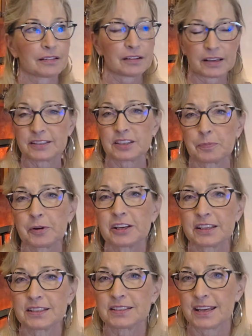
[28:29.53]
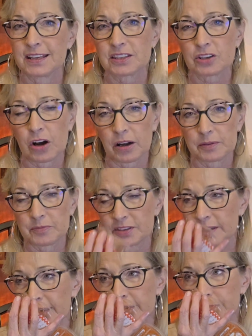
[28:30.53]
It's a pretty intense autumn
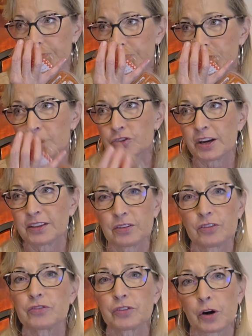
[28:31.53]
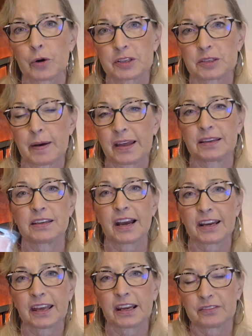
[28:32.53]
scent. Strength and Throw is about a
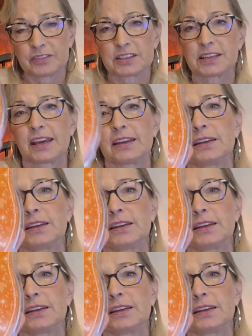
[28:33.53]
9 out of a 10.